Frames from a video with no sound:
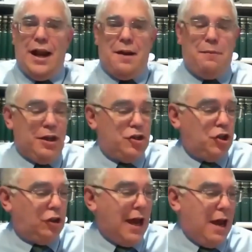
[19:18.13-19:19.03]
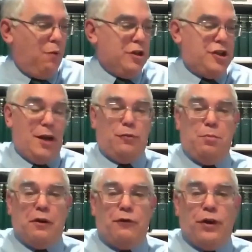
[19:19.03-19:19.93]
had to be in July when James
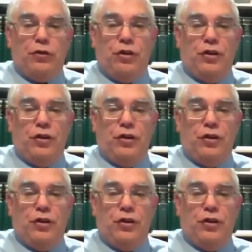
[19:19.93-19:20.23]
McPherson